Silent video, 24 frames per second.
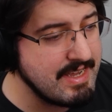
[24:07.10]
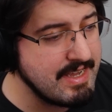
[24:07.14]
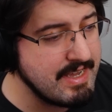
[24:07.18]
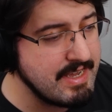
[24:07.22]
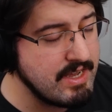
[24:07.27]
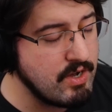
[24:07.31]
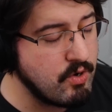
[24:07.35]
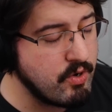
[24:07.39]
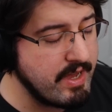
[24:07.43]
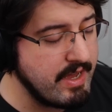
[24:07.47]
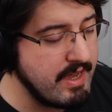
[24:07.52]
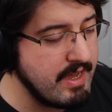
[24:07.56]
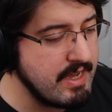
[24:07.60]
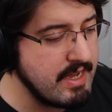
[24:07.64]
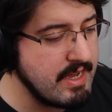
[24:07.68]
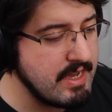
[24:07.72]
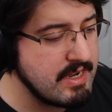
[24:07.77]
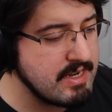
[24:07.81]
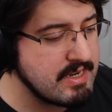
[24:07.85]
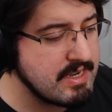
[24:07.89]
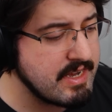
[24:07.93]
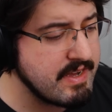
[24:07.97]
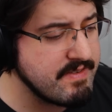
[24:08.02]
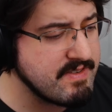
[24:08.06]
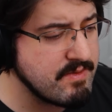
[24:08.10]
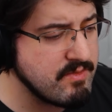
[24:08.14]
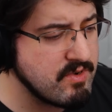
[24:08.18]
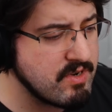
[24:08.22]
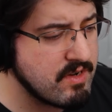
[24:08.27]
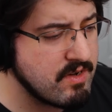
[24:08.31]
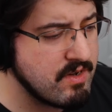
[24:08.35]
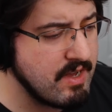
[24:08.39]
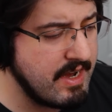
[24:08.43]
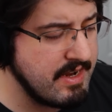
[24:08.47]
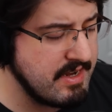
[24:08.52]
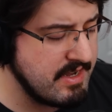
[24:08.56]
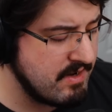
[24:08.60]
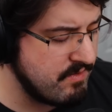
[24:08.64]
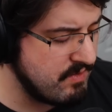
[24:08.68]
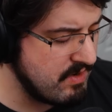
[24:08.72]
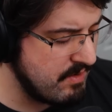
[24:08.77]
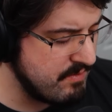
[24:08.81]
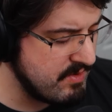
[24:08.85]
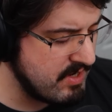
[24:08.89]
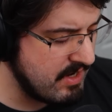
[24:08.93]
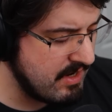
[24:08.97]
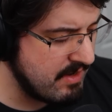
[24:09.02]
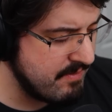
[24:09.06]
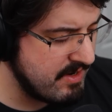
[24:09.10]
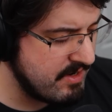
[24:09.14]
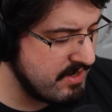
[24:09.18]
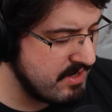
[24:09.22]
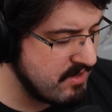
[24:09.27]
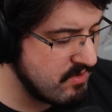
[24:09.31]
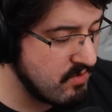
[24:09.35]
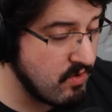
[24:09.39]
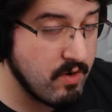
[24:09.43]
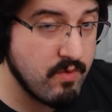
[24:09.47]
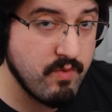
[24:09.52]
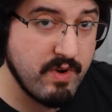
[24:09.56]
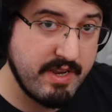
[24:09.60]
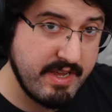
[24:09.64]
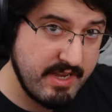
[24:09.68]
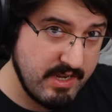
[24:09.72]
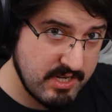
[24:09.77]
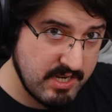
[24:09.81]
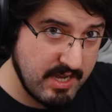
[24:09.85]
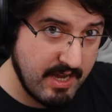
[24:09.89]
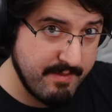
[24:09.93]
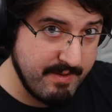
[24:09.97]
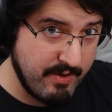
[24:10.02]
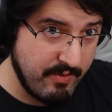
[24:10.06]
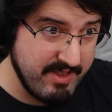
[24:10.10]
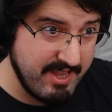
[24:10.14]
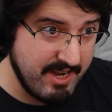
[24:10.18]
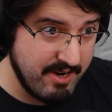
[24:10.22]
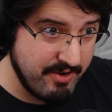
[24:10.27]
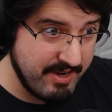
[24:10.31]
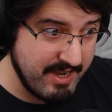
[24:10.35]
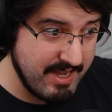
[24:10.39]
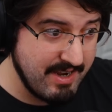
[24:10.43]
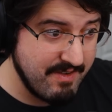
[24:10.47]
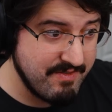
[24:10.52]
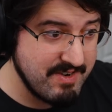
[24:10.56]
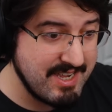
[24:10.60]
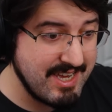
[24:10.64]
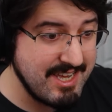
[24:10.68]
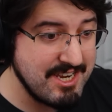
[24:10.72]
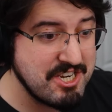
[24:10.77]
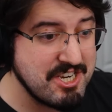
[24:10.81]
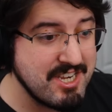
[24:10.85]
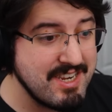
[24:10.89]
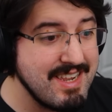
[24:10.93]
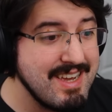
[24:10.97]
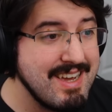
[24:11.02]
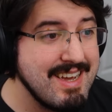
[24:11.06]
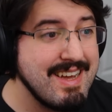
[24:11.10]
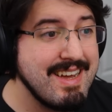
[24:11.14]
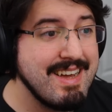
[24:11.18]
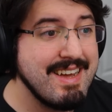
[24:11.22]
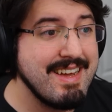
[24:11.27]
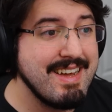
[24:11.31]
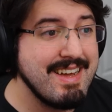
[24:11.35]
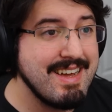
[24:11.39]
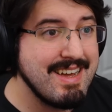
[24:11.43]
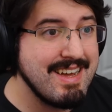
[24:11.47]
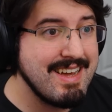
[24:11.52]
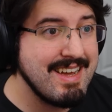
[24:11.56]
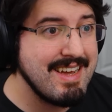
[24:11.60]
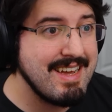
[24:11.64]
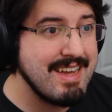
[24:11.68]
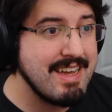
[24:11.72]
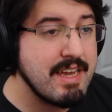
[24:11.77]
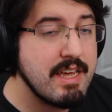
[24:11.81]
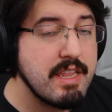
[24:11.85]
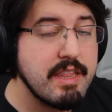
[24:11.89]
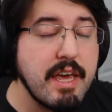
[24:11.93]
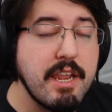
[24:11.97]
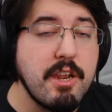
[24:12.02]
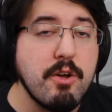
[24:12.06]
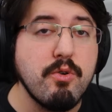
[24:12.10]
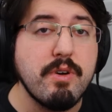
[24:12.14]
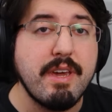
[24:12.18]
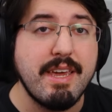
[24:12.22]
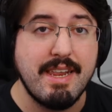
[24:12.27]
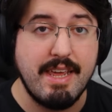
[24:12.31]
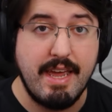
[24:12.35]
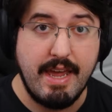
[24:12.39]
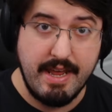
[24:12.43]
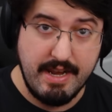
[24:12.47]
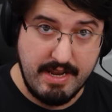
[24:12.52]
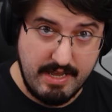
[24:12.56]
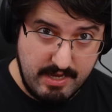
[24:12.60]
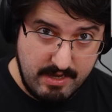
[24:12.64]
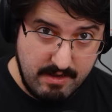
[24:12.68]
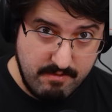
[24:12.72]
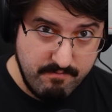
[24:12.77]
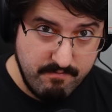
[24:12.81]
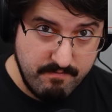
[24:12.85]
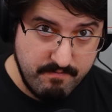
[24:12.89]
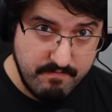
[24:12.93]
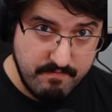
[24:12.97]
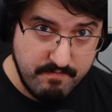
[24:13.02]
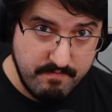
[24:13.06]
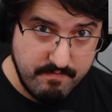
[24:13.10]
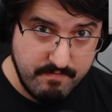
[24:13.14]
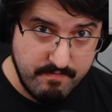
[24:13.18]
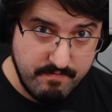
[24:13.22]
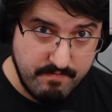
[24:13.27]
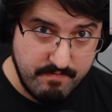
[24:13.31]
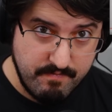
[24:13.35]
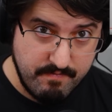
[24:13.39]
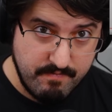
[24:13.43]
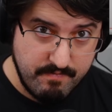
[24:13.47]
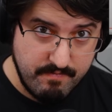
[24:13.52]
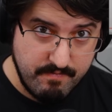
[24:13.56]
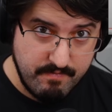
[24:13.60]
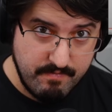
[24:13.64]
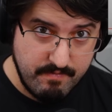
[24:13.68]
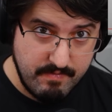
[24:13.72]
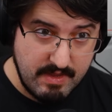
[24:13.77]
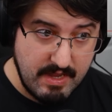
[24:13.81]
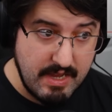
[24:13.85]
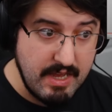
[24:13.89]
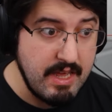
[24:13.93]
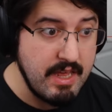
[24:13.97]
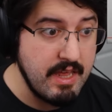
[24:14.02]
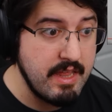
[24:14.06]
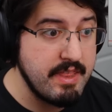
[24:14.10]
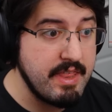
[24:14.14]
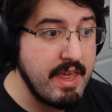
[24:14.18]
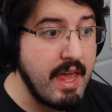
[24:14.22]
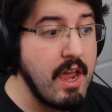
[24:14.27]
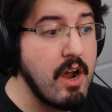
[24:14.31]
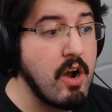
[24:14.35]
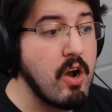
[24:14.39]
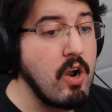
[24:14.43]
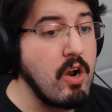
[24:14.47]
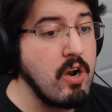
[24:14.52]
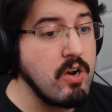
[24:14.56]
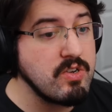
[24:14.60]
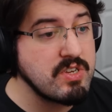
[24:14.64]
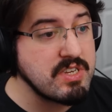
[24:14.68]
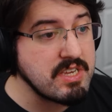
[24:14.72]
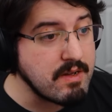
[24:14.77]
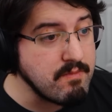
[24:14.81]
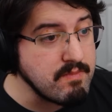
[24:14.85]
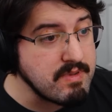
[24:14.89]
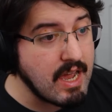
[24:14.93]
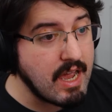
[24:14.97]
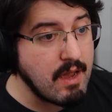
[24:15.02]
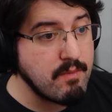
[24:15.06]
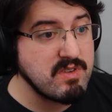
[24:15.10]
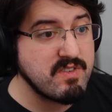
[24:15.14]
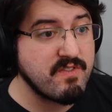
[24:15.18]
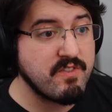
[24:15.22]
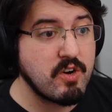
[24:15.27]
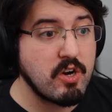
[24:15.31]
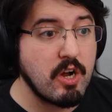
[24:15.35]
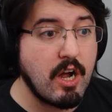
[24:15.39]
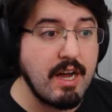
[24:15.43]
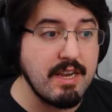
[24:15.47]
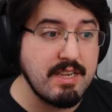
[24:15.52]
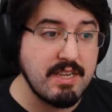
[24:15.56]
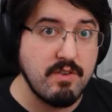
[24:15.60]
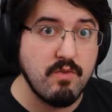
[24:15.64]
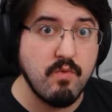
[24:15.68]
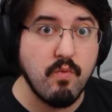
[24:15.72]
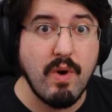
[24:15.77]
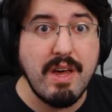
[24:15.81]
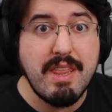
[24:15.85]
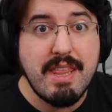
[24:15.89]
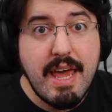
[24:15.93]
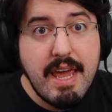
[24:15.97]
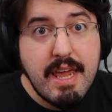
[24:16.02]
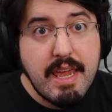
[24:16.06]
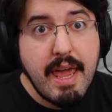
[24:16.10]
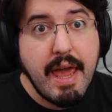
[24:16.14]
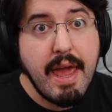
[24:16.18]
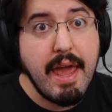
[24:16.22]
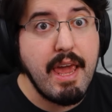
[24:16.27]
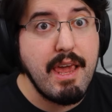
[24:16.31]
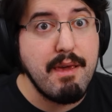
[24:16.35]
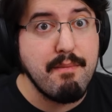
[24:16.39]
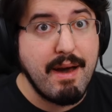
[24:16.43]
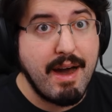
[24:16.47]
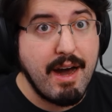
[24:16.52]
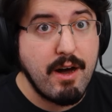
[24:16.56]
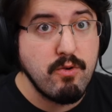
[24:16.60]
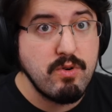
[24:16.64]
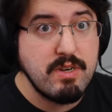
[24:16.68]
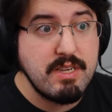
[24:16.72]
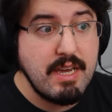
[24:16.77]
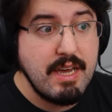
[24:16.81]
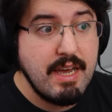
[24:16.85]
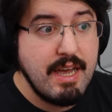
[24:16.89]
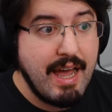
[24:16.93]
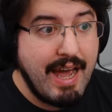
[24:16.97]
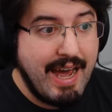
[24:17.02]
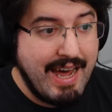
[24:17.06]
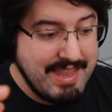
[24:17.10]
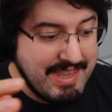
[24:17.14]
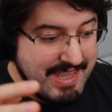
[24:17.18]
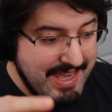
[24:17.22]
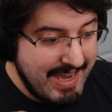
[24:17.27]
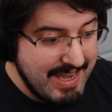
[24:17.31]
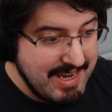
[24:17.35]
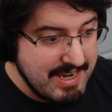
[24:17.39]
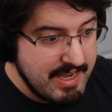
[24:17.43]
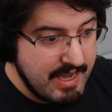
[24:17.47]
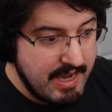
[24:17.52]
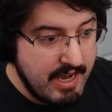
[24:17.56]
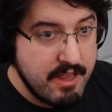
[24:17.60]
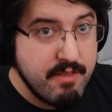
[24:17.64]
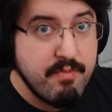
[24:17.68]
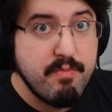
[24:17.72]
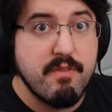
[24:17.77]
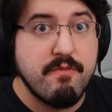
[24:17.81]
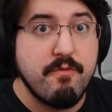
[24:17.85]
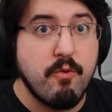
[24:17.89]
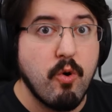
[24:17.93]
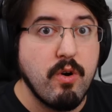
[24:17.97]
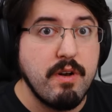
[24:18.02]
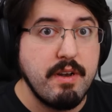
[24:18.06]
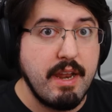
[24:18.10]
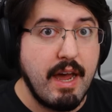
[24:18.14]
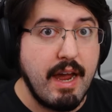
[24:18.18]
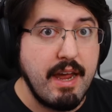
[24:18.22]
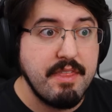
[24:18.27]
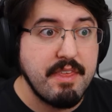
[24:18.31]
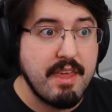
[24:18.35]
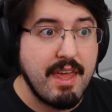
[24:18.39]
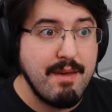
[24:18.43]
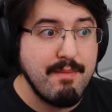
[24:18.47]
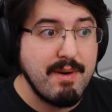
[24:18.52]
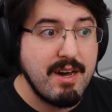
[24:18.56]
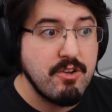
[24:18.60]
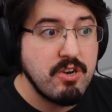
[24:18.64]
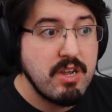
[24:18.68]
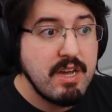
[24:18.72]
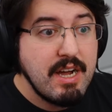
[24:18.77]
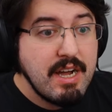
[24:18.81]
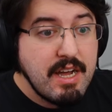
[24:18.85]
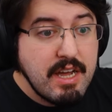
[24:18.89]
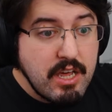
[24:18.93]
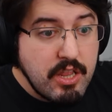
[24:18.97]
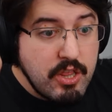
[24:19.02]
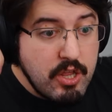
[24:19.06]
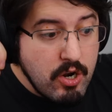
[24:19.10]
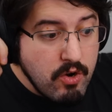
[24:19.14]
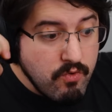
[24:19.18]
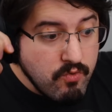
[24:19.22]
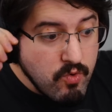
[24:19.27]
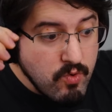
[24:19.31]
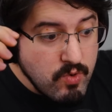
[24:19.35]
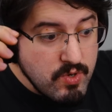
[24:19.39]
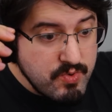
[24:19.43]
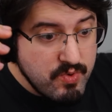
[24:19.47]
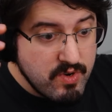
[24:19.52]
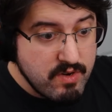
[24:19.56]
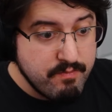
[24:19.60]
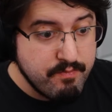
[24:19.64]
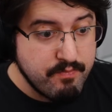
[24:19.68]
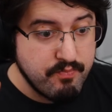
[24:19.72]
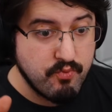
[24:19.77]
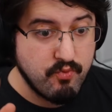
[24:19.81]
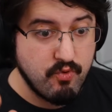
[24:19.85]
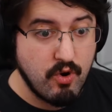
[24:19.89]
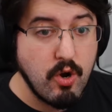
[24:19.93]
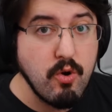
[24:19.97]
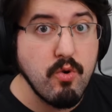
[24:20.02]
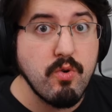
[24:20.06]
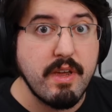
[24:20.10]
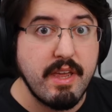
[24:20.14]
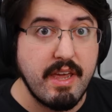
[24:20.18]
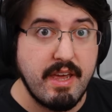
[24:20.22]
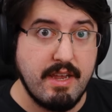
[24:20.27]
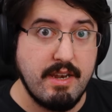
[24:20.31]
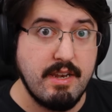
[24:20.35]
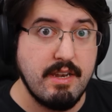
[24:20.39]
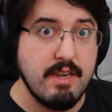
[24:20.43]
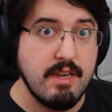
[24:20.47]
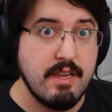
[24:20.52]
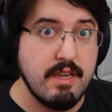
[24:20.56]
Okay, to give someone an idea what I'm talking about here, or what he's talking about when they don't get enough attention, they don't get any. They are sometimes forgotten. When they came out at the end of 8th before 9th came out, their rules were broken.